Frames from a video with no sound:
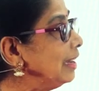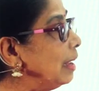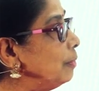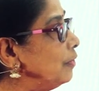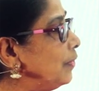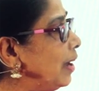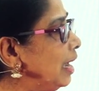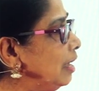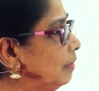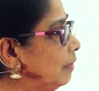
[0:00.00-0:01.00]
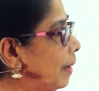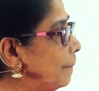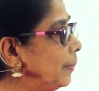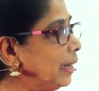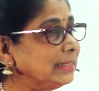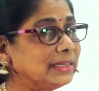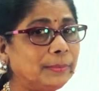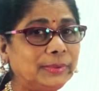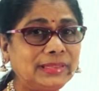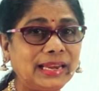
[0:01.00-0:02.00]
Number 5 plus
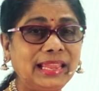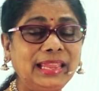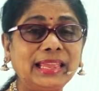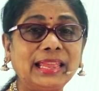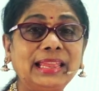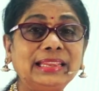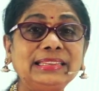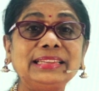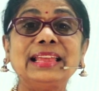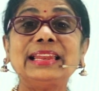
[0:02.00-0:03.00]
number 3 is